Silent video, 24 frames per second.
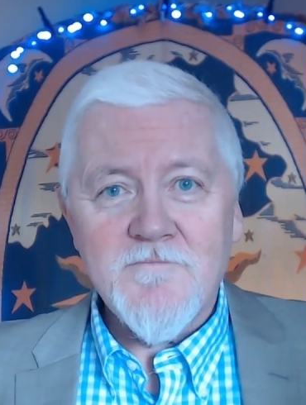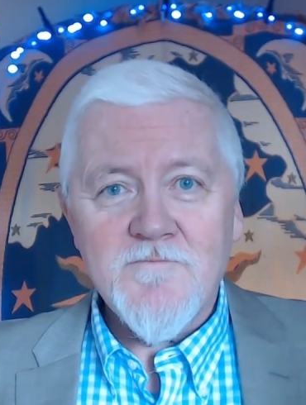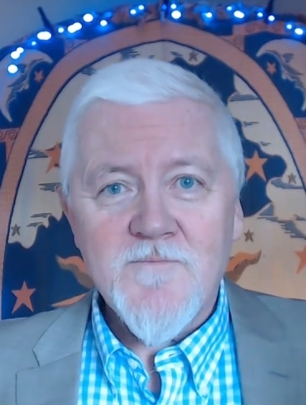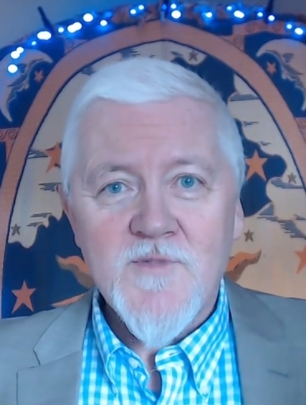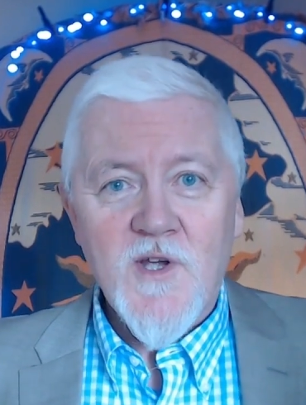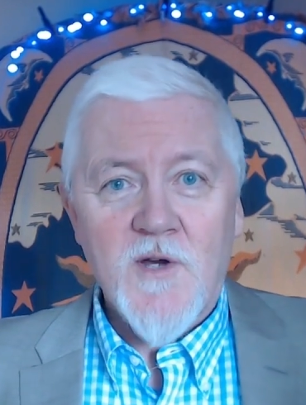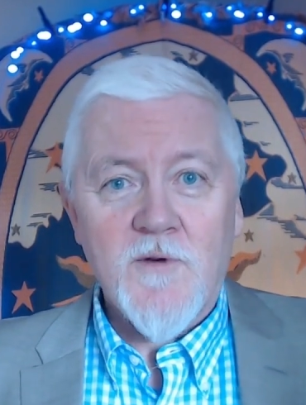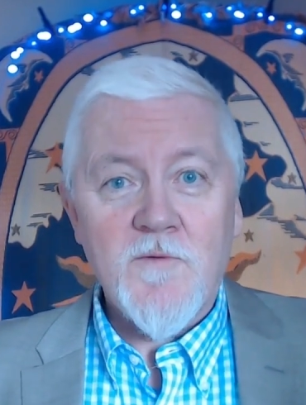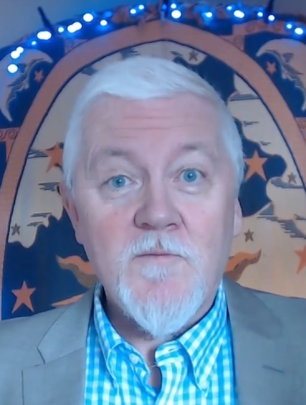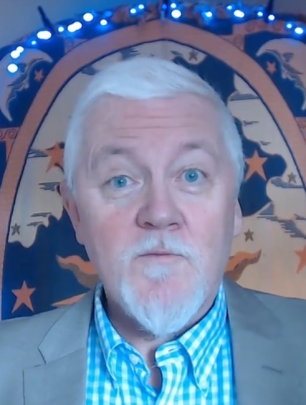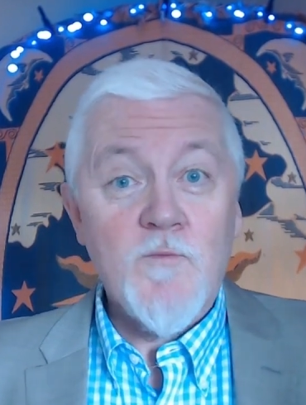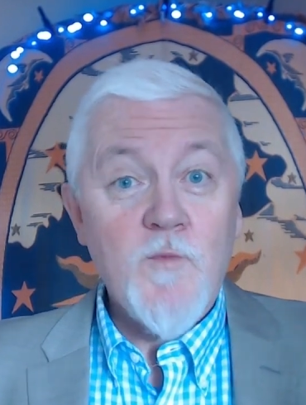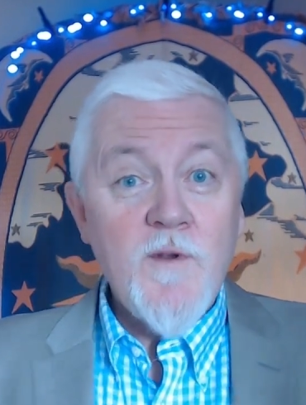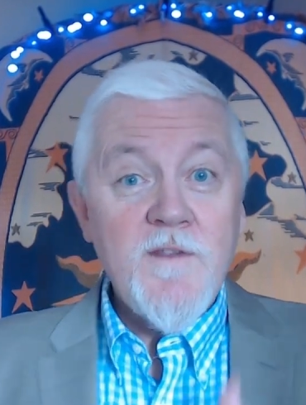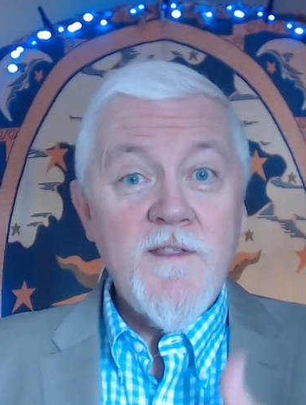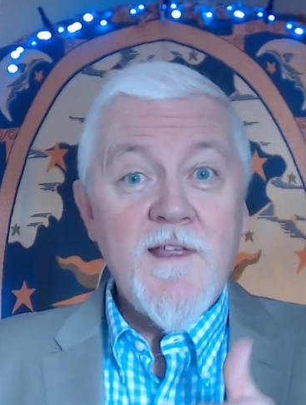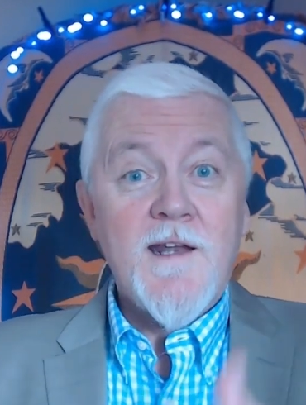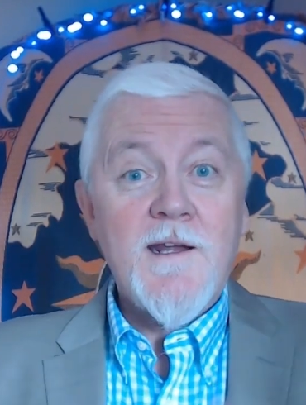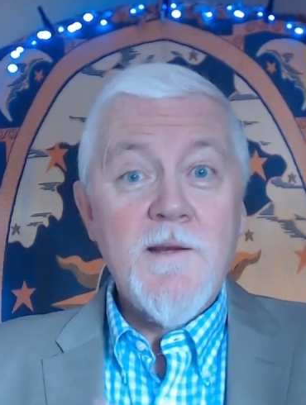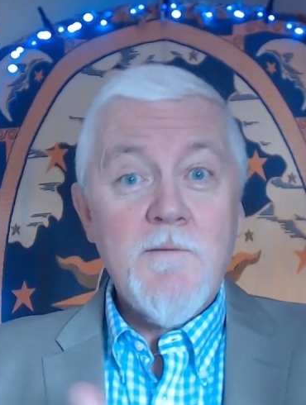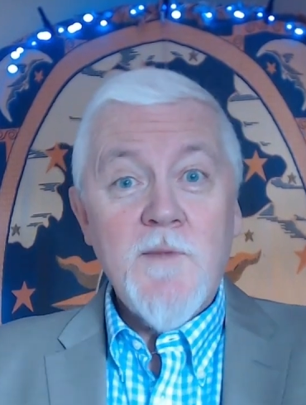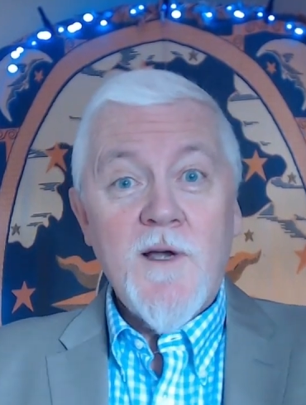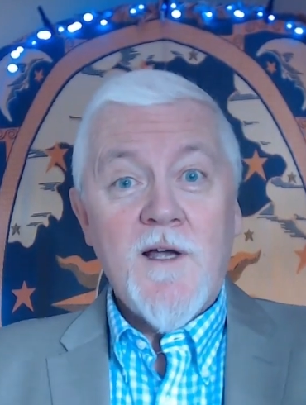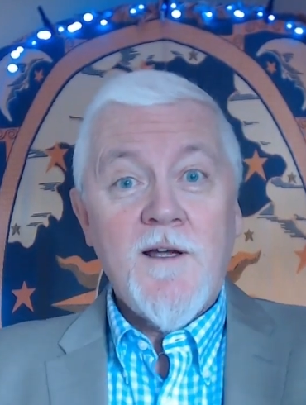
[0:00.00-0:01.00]
So with
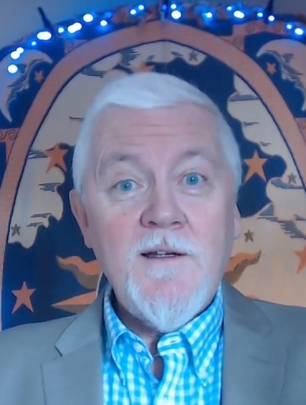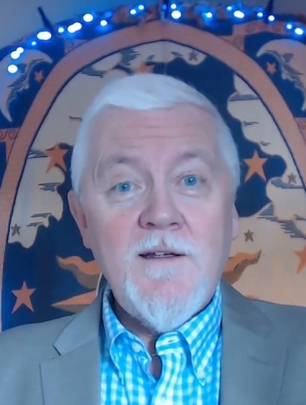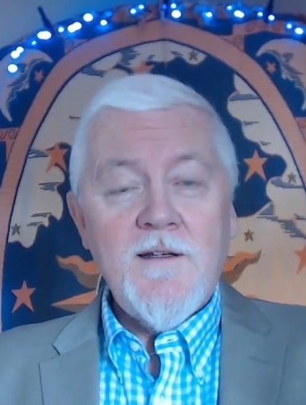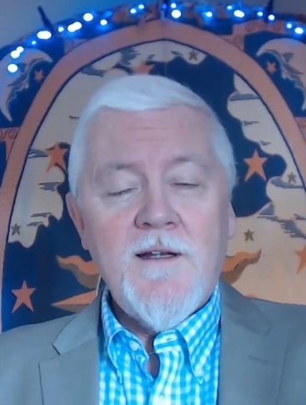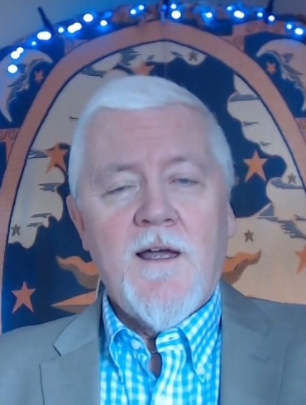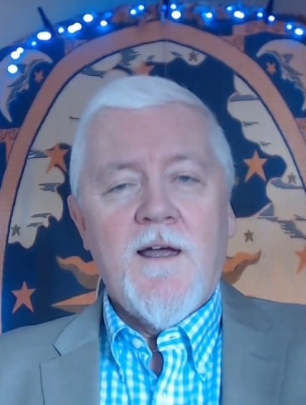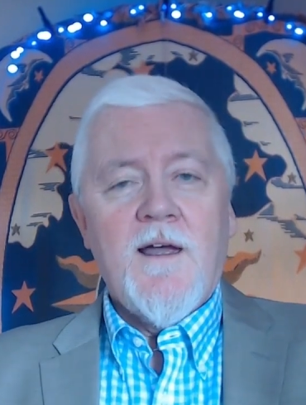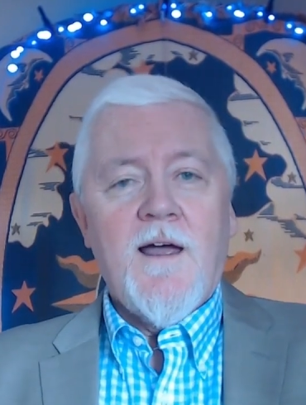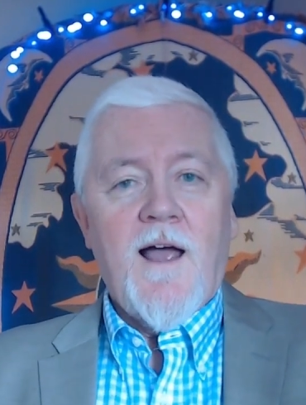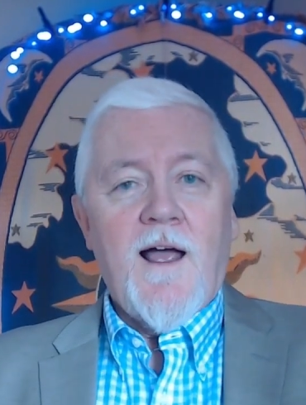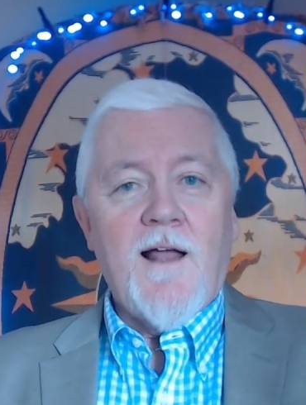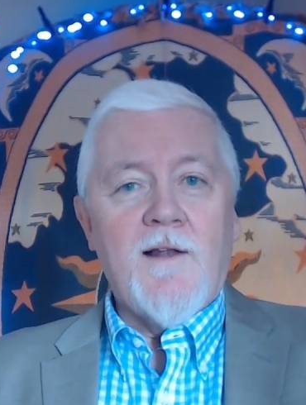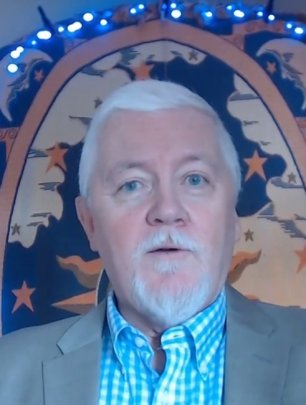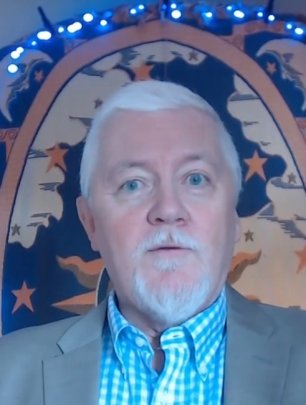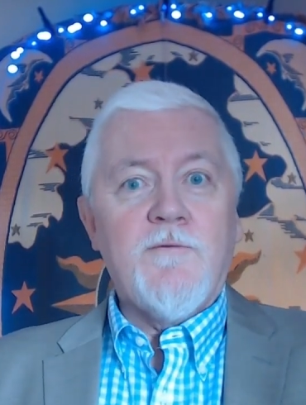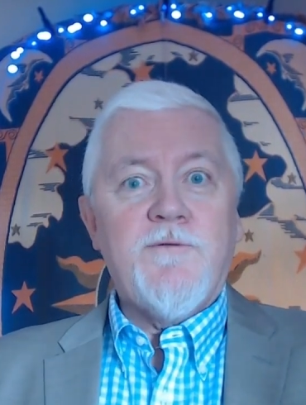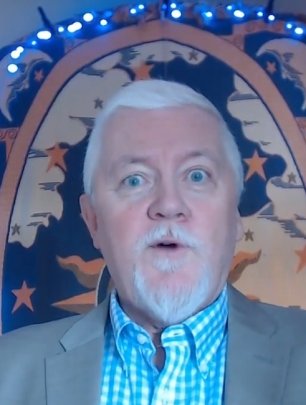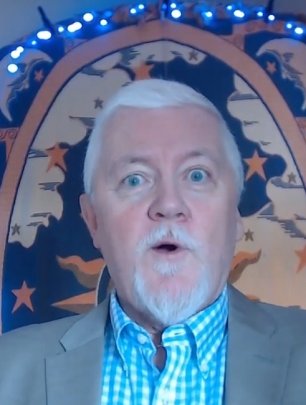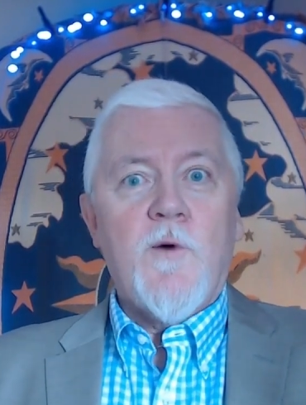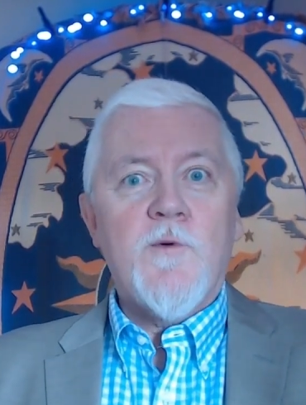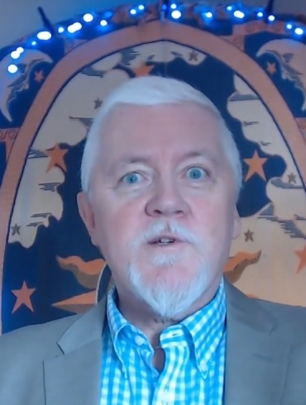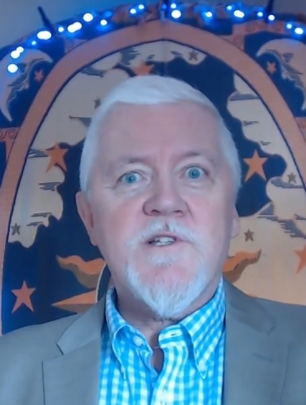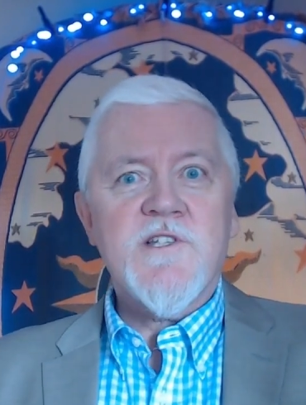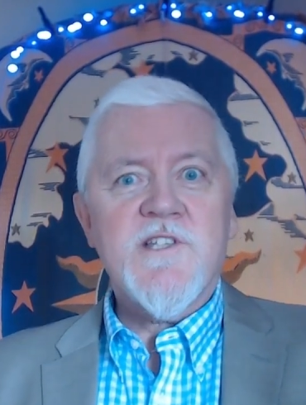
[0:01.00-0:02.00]
that in mind, I look
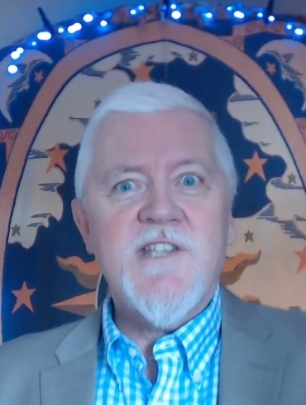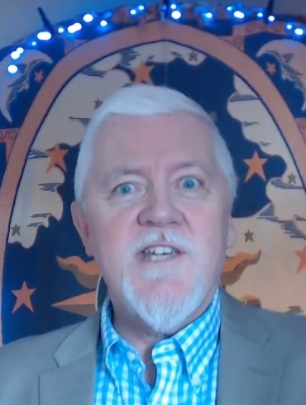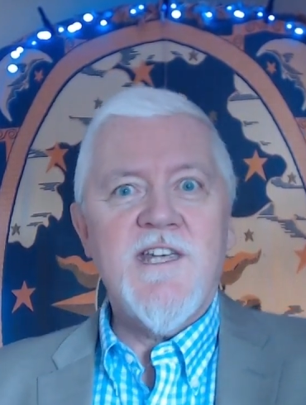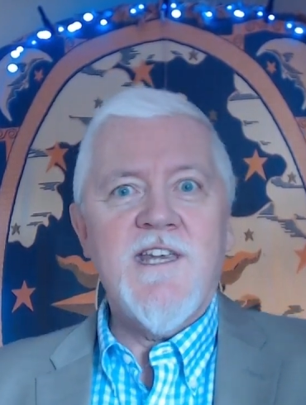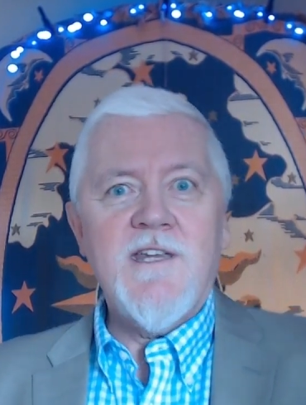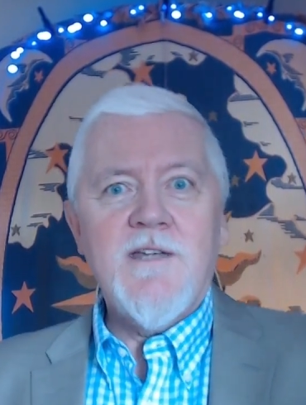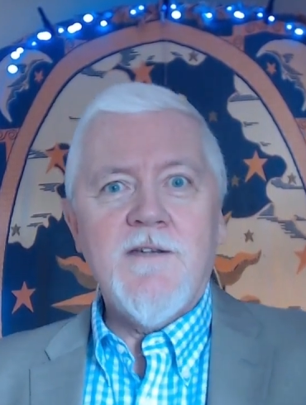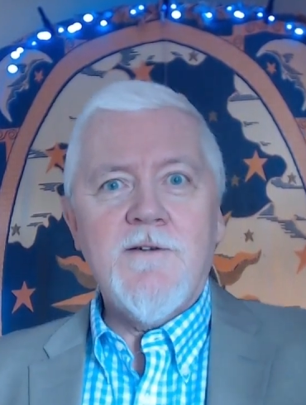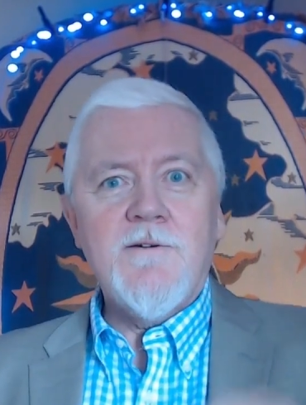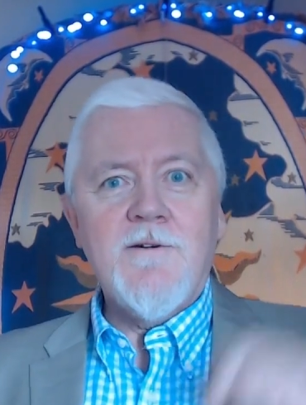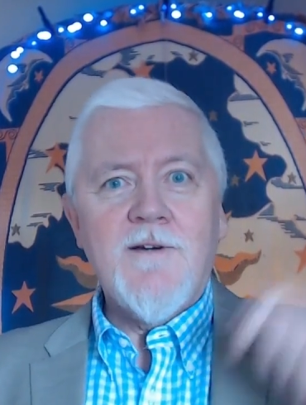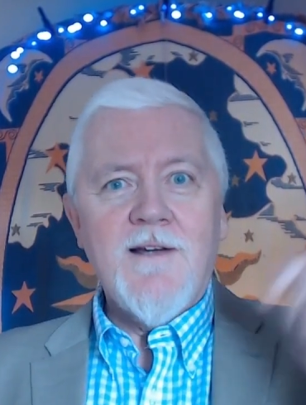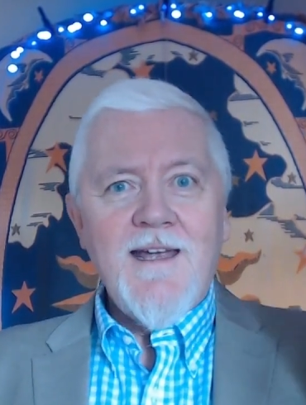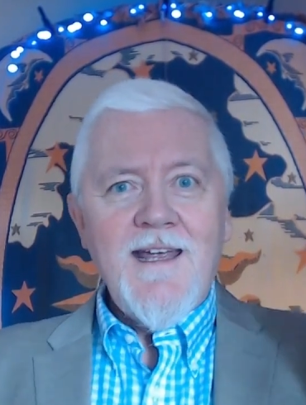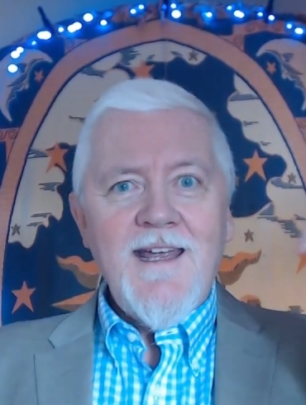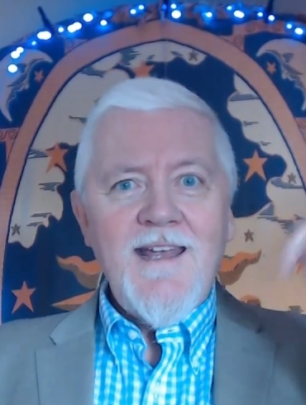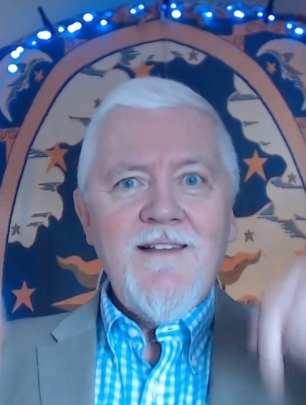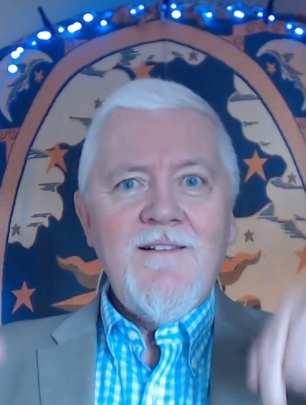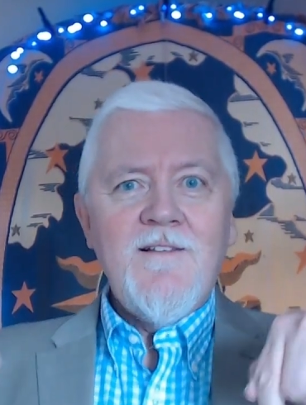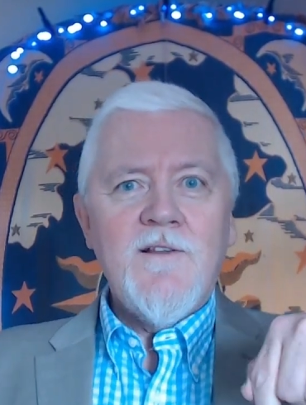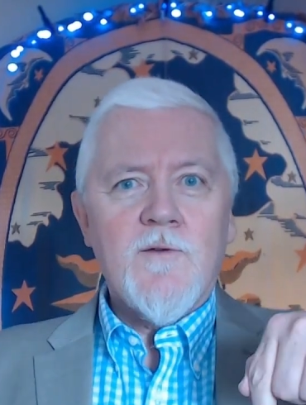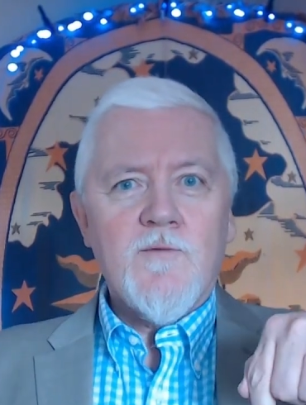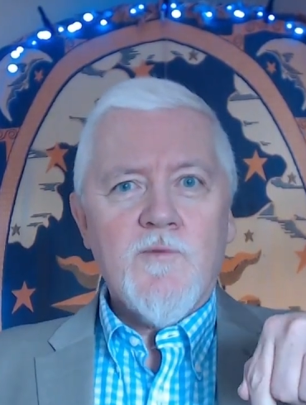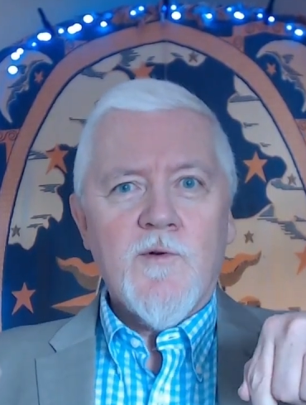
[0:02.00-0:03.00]
forward to seeing you
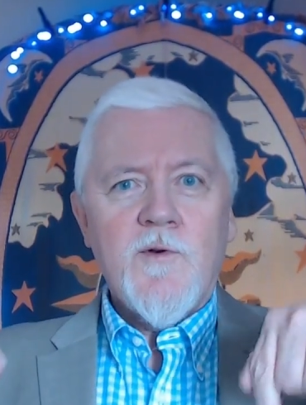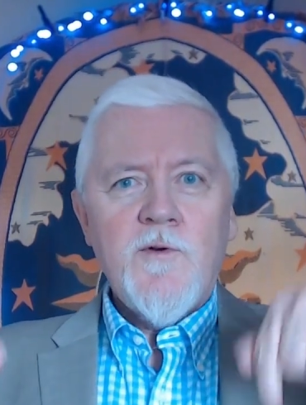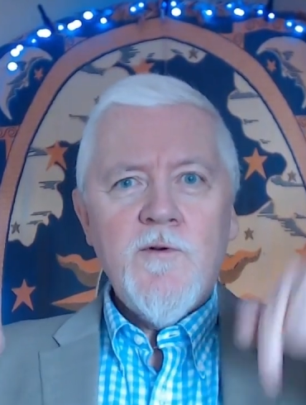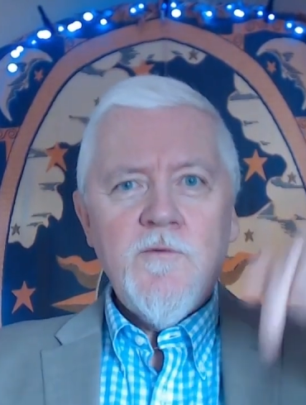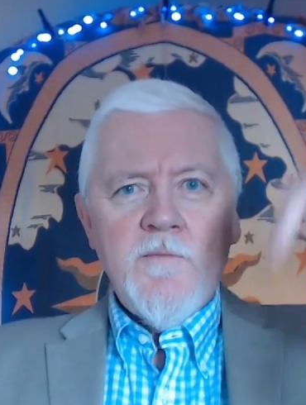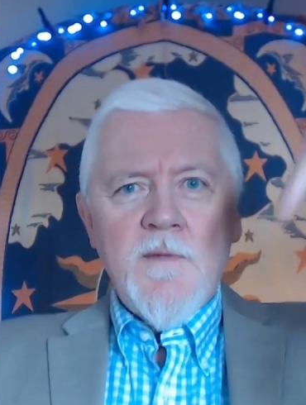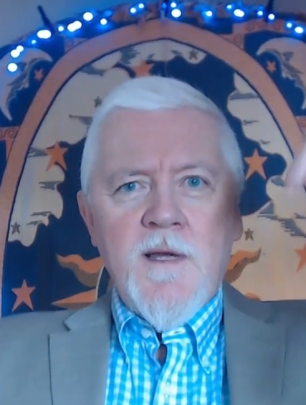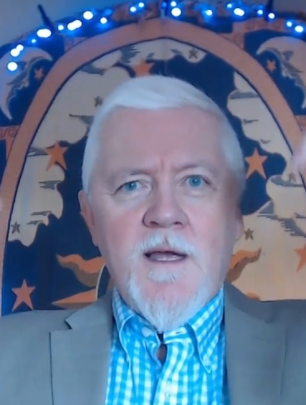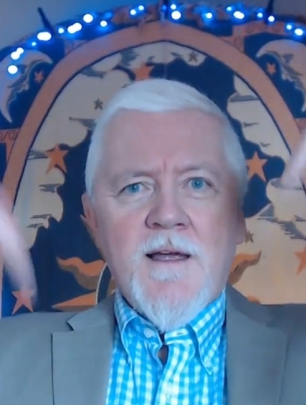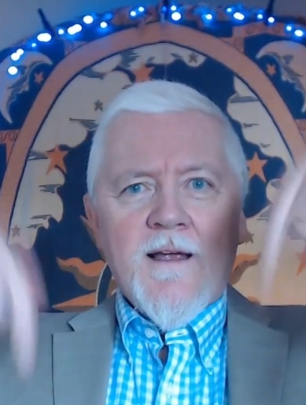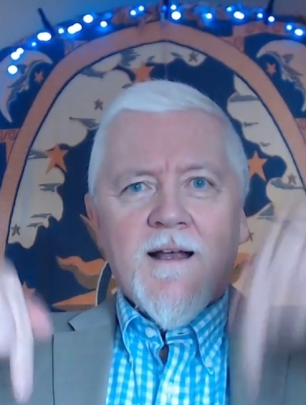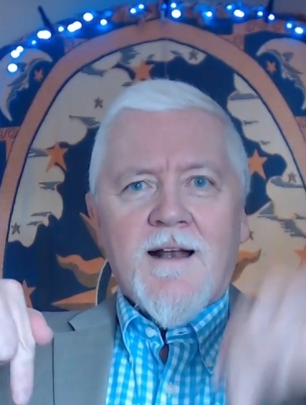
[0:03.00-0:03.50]
in the room.